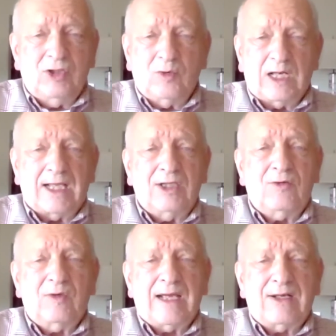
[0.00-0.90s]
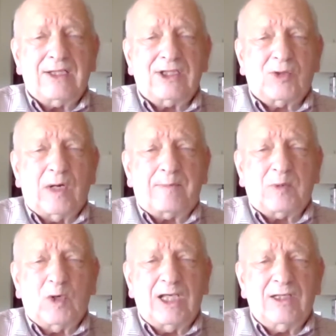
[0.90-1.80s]
You now had swept
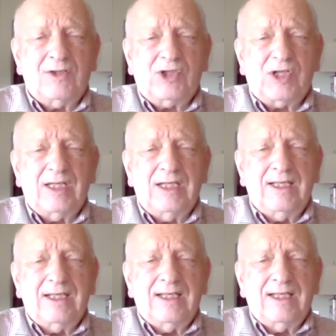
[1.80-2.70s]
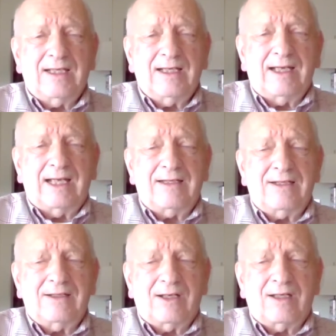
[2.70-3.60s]
wings, and
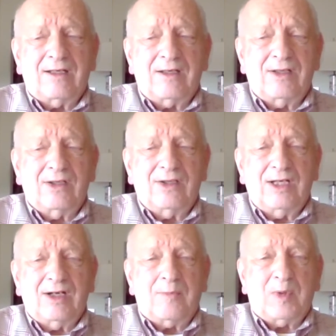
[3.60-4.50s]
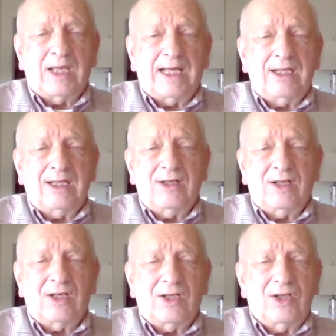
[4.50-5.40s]
the airplane
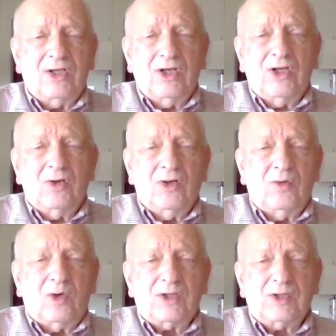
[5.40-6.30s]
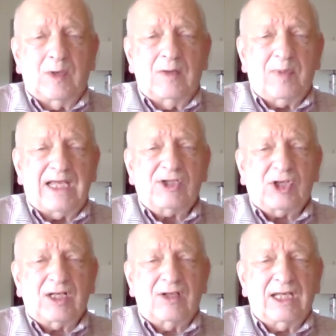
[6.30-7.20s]
was
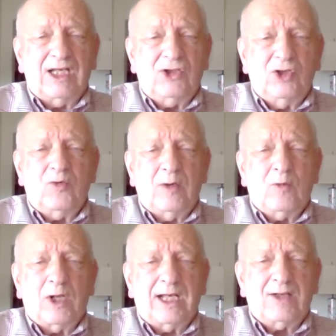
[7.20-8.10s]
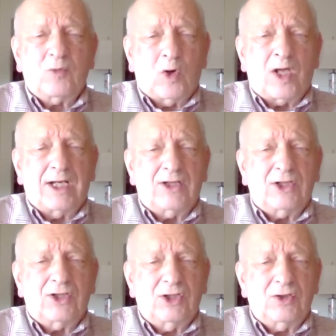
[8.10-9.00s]
basically doing what it wanted to
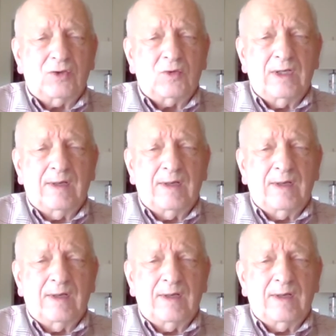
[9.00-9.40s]
do.